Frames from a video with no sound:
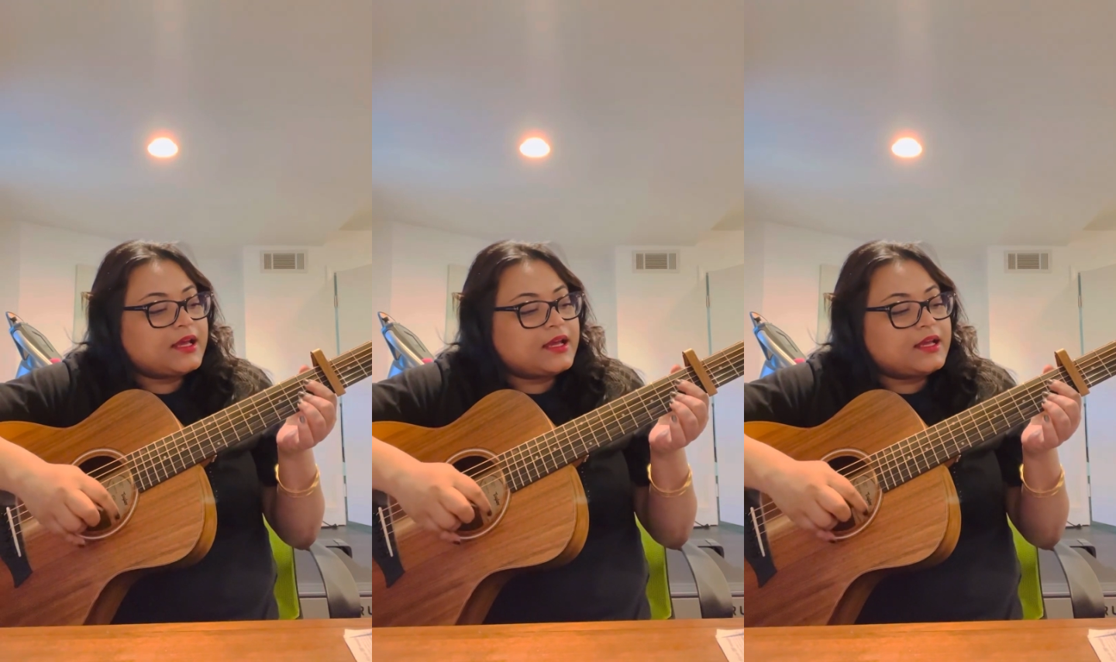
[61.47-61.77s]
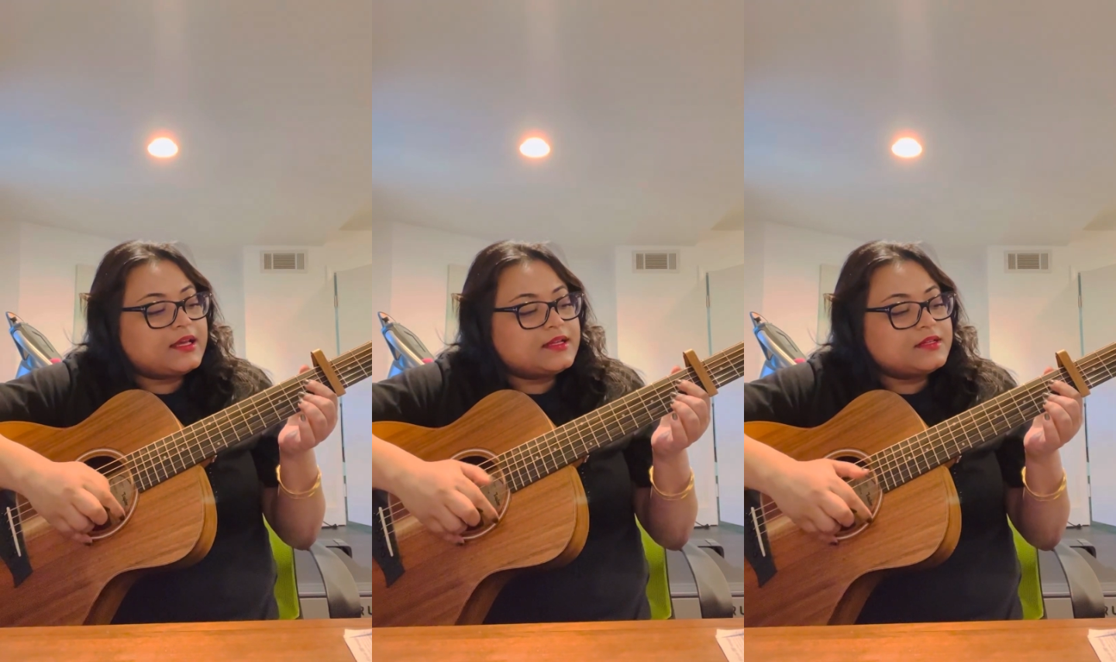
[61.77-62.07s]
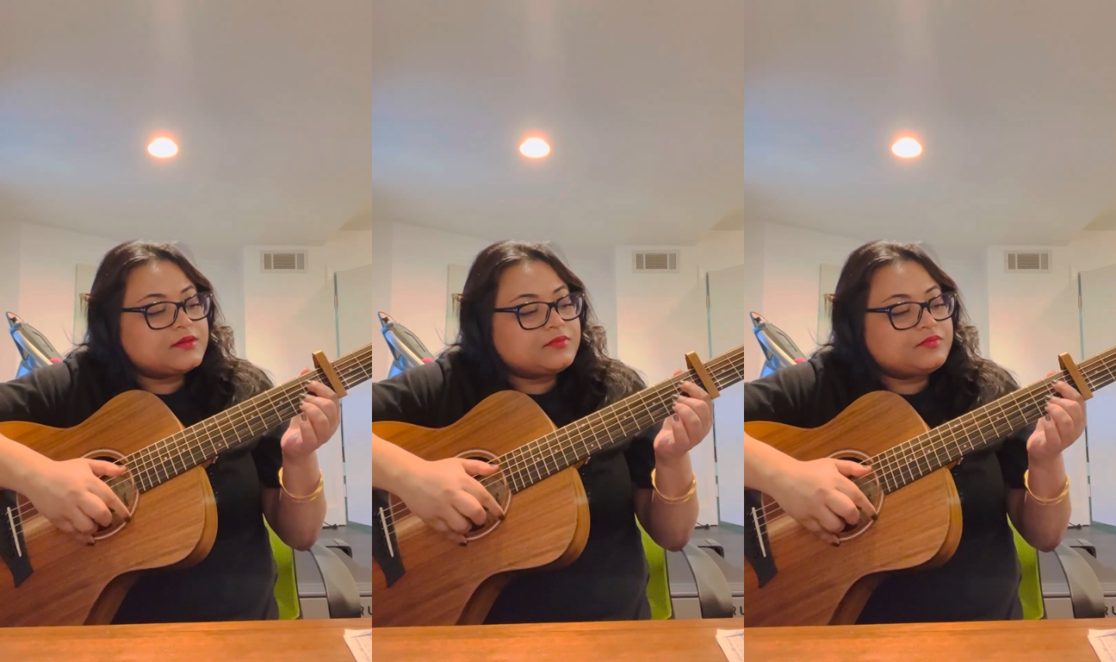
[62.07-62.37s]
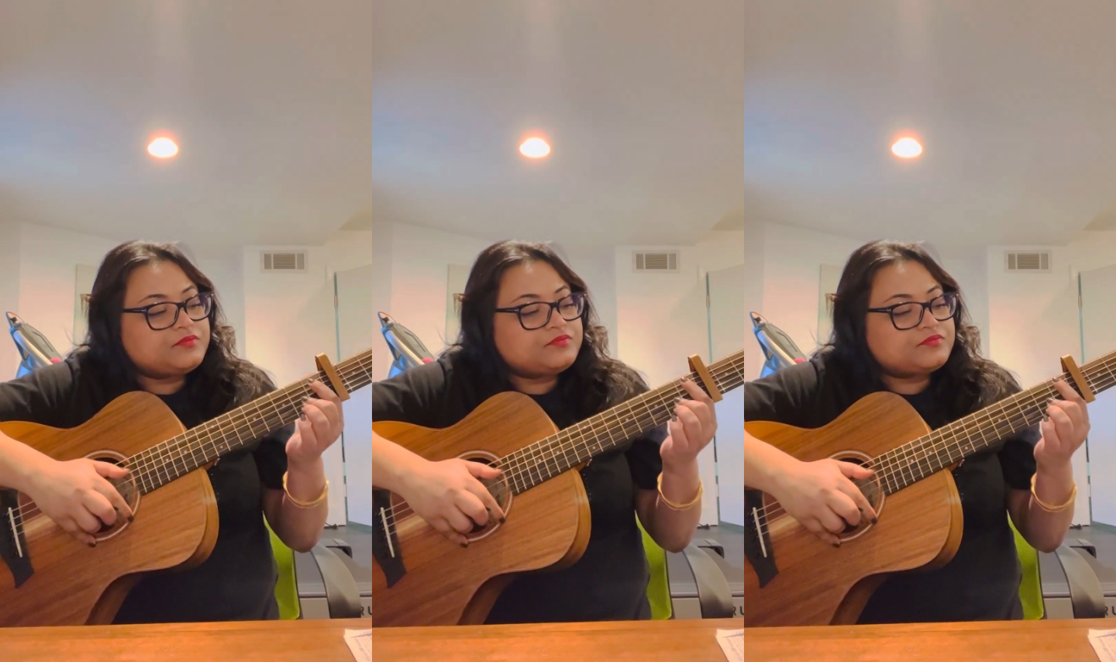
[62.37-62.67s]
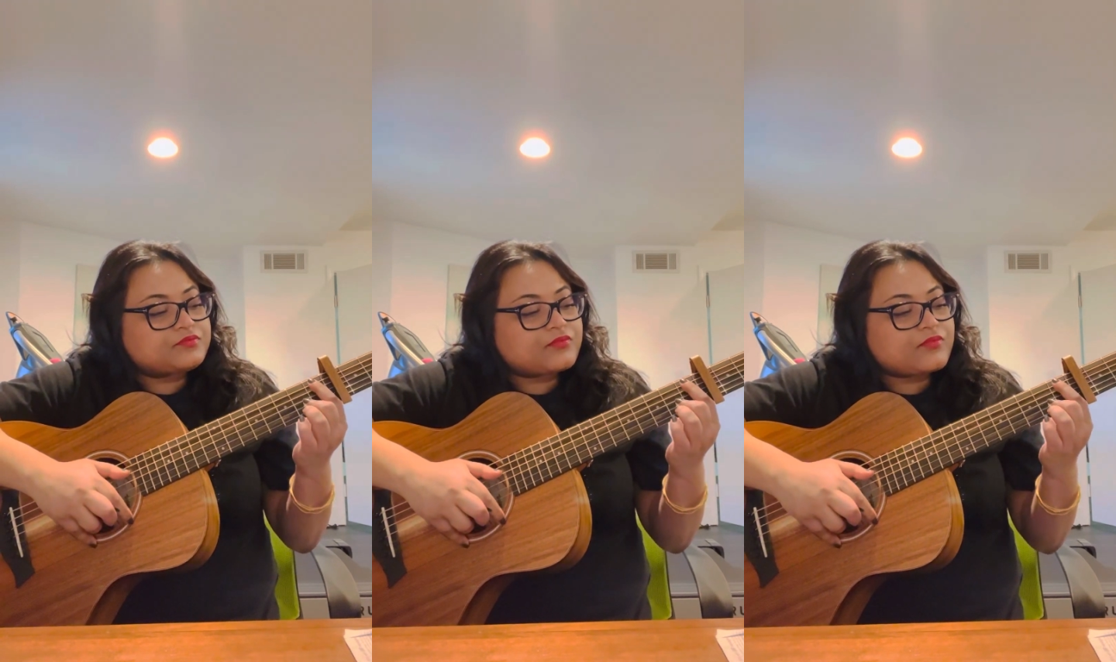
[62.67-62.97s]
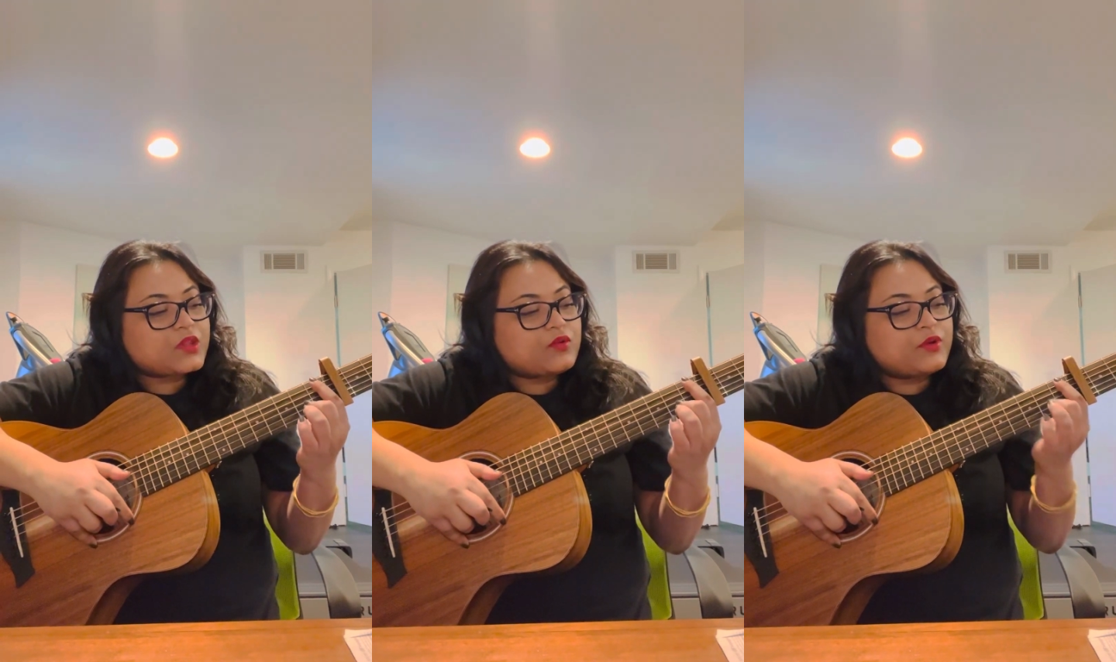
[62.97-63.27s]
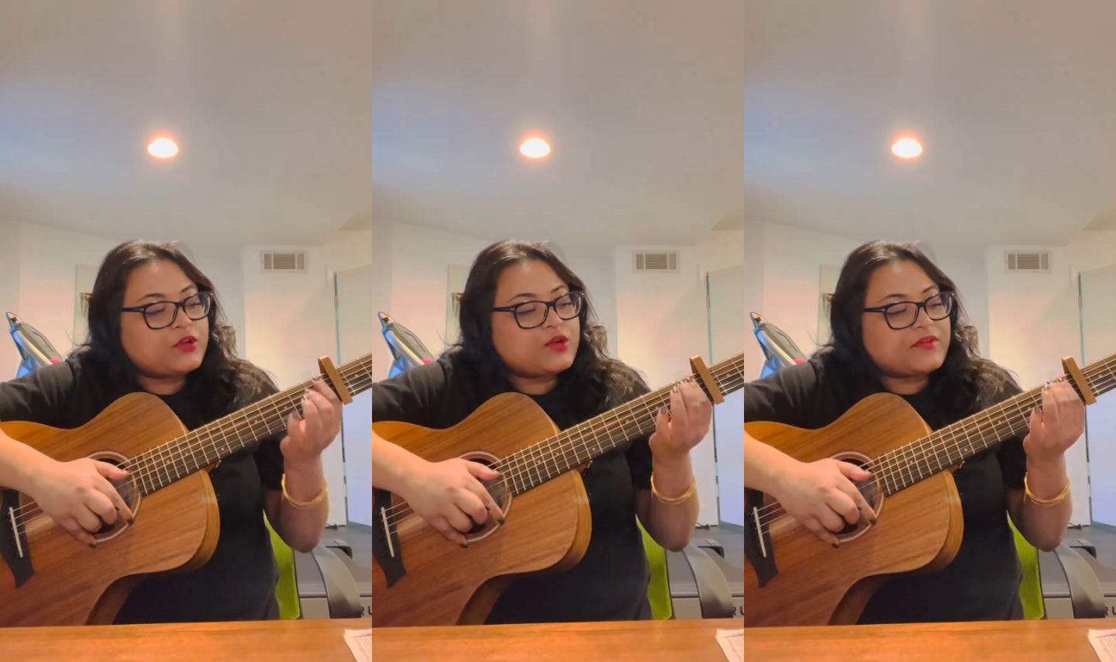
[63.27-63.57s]
And
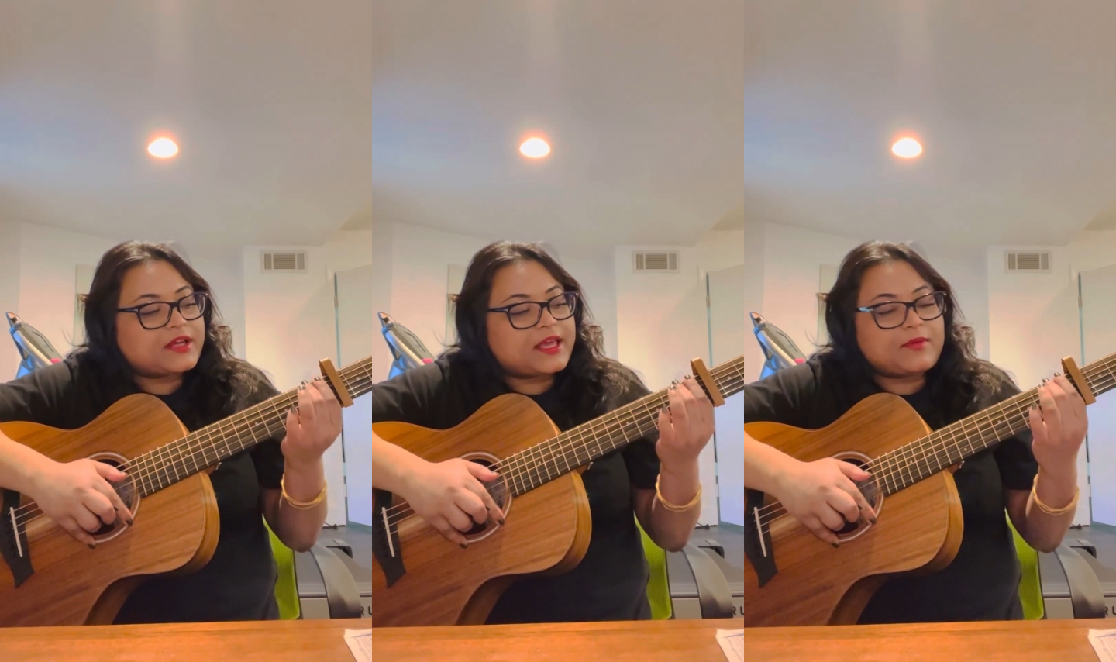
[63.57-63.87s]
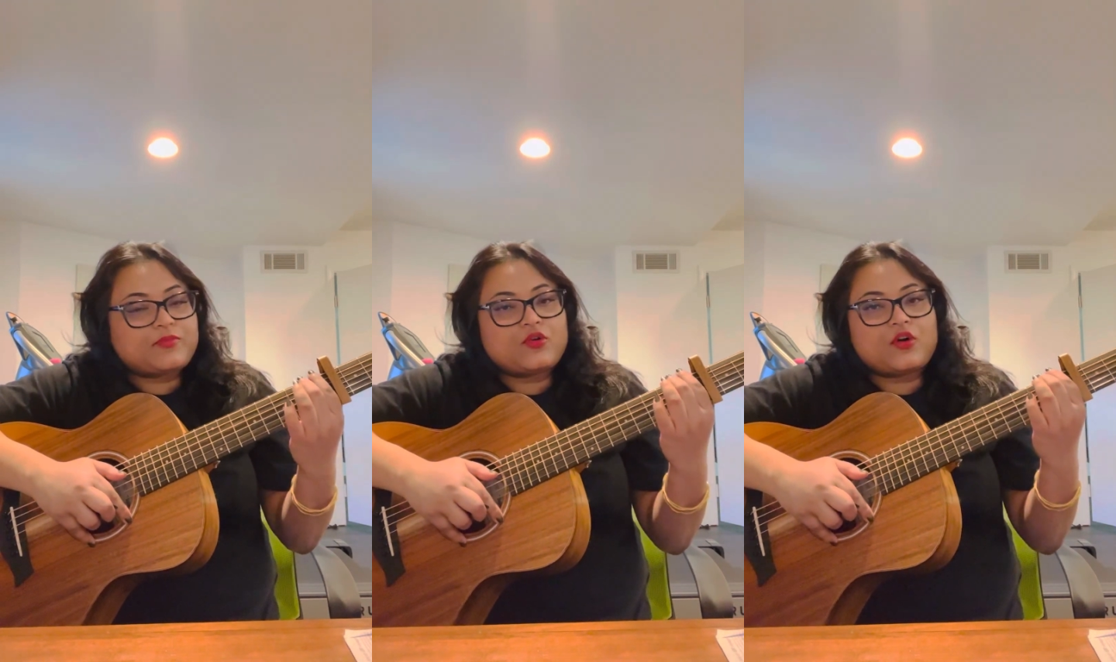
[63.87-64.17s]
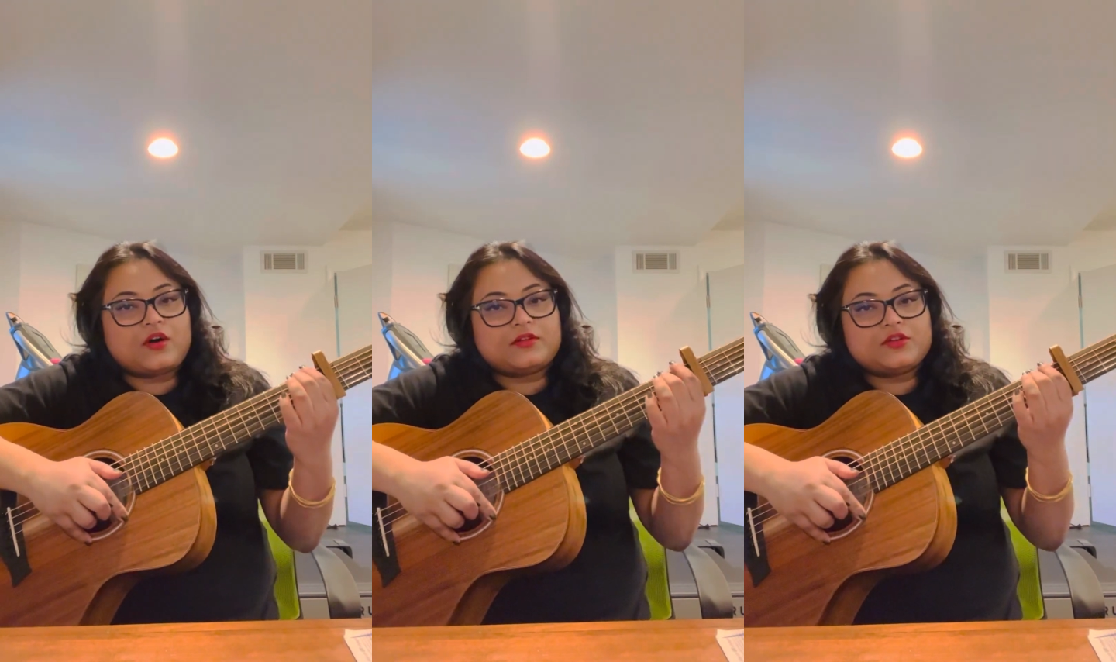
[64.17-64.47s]
when you have the capo on,